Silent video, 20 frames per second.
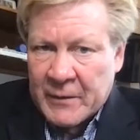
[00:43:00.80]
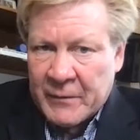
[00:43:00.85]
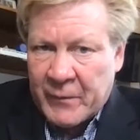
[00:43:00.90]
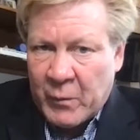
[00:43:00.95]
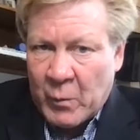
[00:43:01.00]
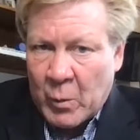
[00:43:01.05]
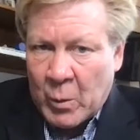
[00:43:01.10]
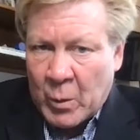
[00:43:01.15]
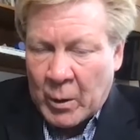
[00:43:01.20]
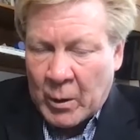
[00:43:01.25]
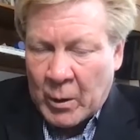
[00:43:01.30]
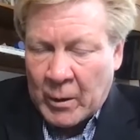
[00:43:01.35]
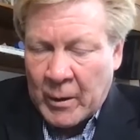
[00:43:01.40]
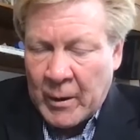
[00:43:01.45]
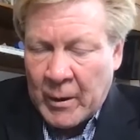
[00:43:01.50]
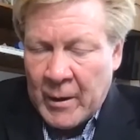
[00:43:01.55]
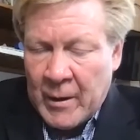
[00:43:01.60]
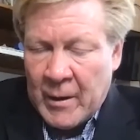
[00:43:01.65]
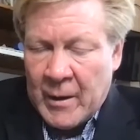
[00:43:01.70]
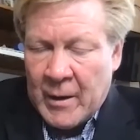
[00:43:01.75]
for
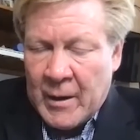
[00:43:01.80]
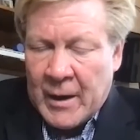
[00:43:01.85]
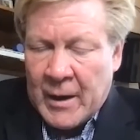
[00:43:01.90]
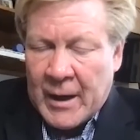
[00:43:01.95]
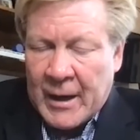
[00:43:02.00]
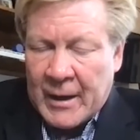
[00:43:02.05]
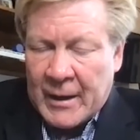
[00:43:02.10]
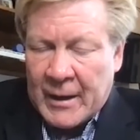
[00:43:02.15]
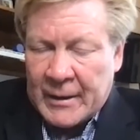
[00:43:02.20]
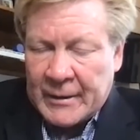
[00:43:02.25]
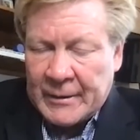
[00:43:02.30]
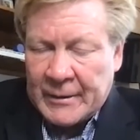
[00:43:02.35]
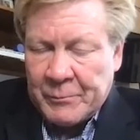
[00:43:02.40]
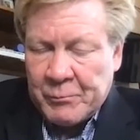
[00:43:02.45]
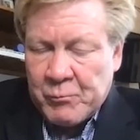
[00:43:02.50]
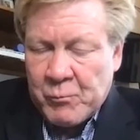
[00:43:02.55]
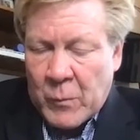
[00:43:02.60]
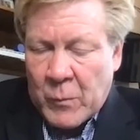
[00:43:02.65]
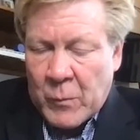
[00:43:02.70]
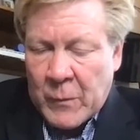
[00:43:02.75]
the
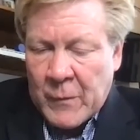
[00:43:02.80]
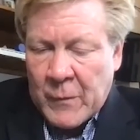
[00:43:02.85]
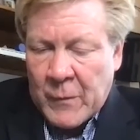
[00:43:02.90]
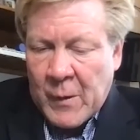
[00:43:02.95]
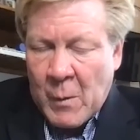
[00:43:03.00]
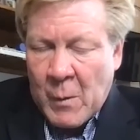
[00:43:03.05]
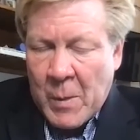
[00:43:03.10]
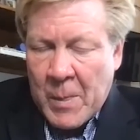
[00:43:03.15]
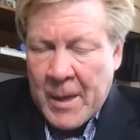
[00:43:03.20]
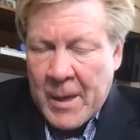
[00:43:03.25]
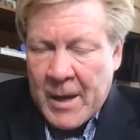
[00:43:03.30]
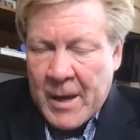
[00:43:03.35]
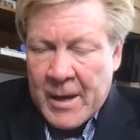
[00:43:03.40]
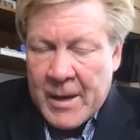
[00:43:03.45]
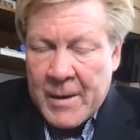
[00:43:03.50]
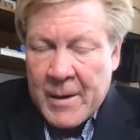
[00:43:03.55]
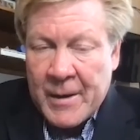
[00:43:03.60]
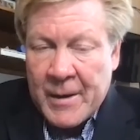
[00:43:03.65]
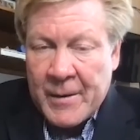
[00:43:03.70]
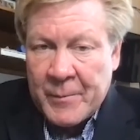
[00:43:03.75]

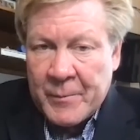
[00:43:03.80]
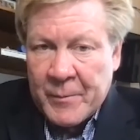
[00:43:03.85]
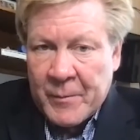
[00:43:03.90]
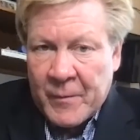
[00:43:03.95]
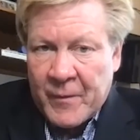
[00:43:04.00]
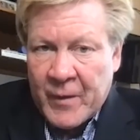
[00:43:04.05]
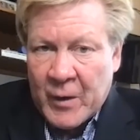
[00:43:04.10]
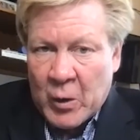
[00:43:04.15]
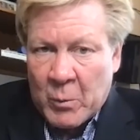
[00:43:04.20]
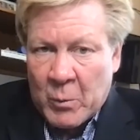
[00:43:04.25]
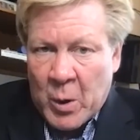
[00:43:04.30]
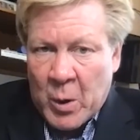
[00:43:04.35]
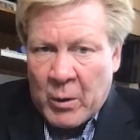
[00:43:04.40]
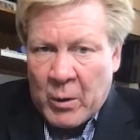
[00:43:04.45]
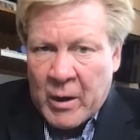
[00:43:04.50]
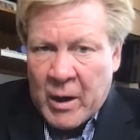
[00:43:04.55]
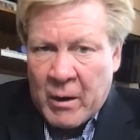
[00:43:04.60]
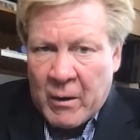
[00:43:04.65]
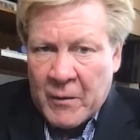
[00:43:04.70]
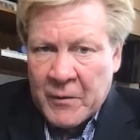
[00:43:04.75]
Federal Motor
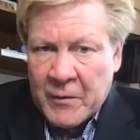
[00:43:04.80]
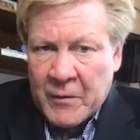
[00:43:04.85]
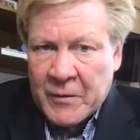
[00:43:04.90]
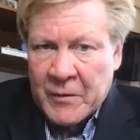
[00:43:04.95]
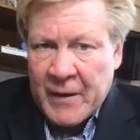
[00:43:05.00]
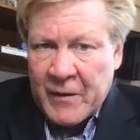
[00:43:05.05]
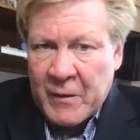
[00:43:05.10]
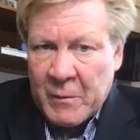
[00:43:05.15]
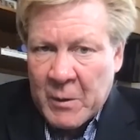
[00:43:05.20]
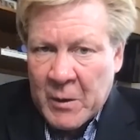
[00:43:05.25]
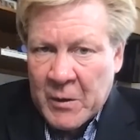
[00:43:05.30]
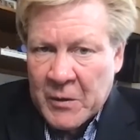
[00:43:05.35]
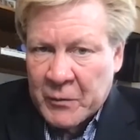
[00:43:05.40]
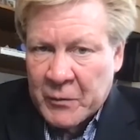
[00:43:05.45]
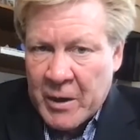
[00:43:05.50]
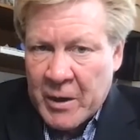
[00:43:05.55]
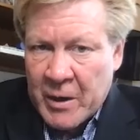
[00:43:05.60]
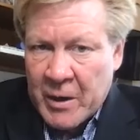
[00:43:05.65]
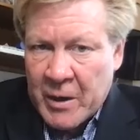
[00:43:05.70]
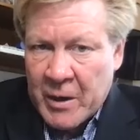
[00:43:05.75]
Carrier Safety
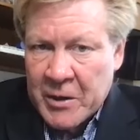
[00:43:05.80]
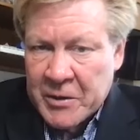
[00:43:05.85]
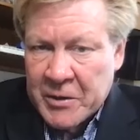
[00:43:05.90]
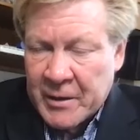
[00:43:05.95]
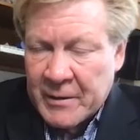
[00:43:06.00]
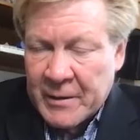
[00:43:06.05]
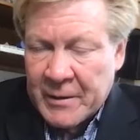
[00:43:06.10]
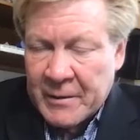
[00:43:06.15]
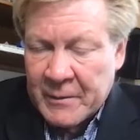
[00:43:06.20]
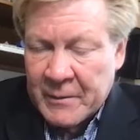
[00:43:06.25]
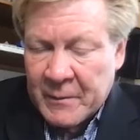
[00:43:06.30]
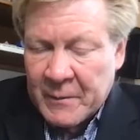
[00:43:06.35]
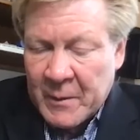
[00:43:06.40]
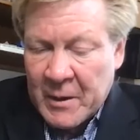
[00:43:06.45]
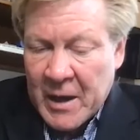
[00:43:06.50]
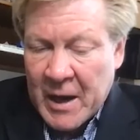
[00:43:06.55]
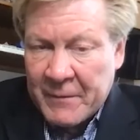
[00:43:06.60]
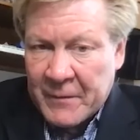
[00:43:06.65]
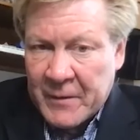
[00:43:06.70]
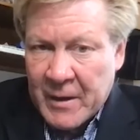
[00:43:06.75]
Administration and the
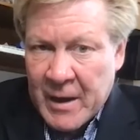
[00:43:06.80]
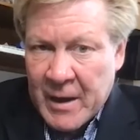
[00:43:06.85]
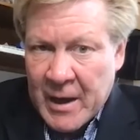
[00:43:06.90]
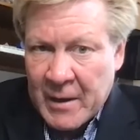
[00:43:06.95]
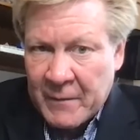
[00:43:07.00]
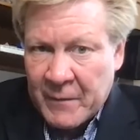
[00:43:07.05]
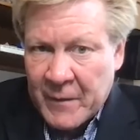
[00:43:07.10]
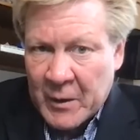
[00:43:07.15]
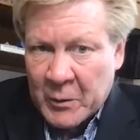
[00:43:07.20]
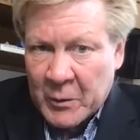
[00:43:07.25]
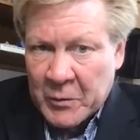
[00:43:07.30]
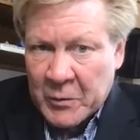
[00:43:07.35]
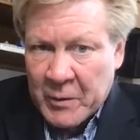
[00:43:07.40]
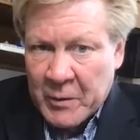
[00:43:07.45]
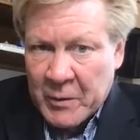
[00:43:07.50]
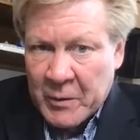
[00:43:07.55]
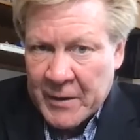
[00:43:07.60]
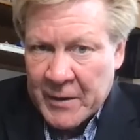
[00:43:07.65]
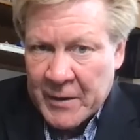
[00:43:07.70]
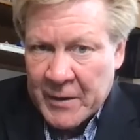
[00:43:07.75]
FTA, Federal
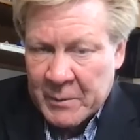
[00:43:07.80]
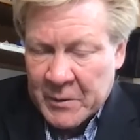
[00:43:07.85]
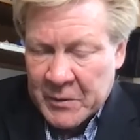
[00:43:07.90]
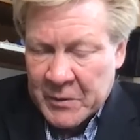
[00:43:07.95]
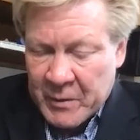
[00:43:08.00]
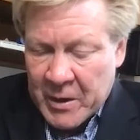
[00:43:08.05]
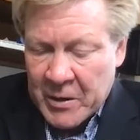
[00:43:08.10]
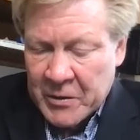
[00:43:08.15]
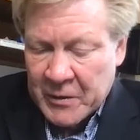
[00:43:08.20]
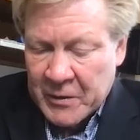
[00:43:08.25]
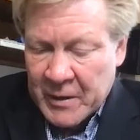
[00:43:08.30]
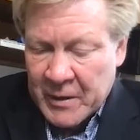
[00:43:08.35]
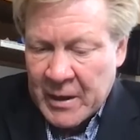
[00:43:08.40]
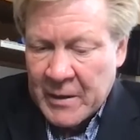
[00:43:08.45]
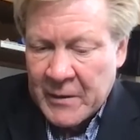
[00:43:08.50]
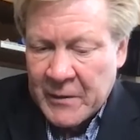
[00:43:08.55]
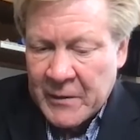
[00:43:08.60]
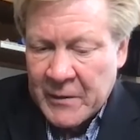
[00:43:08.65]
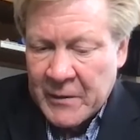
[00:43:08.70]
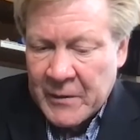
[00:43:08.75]
Transit Administration
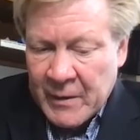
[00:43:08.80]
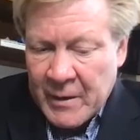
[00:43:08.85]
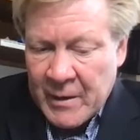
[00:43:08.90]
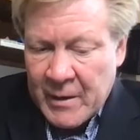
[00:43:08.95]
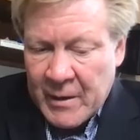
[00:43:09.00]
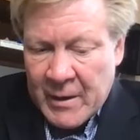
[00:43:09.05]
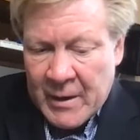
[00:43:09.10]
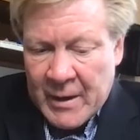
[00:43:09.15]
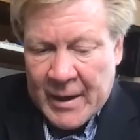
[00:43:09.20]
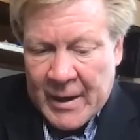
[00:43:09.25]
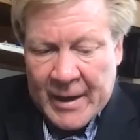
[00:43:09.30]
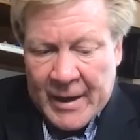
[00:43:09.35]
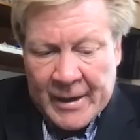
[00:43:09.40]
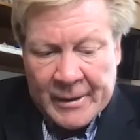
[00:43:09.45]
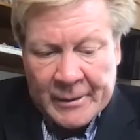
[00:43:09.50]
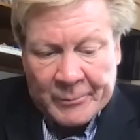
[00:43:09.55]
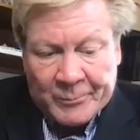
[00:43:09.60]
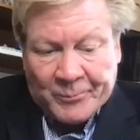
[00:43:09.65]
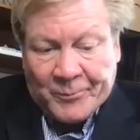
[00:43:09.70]
needs. A